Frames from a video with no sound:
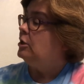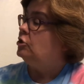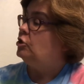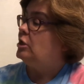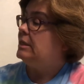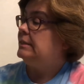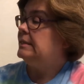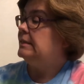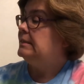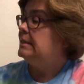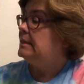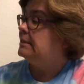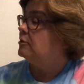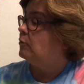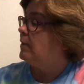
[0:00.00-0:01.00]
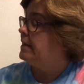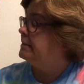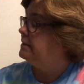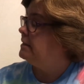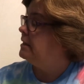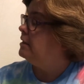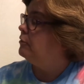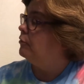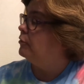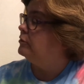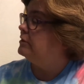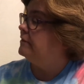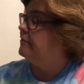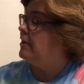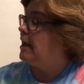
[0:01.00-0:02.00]
Jesus is arrested and
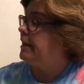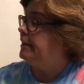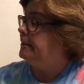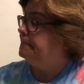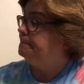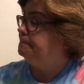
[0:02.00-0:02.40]
crucified.